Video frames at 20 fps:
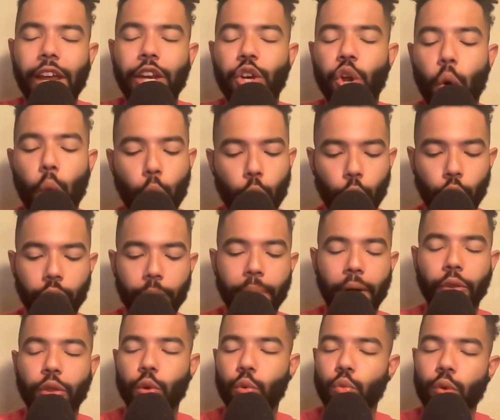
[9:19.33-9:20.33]
Don't worry
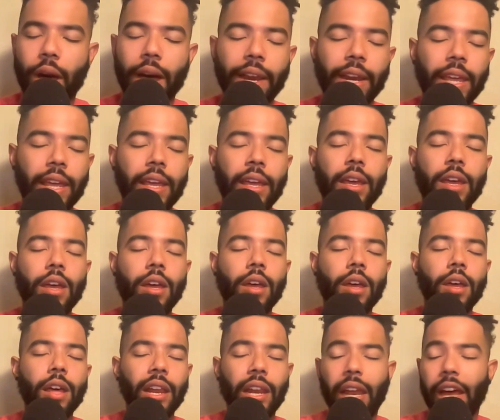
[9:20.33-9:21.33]
about the righty
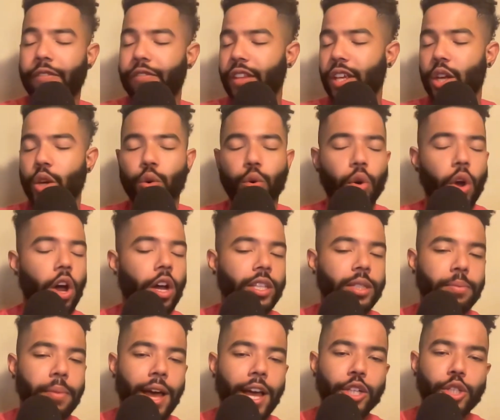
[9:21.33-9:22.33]
lefty cross
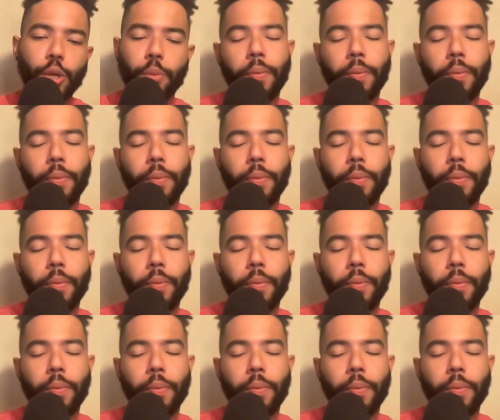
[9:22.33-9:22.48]
matchup.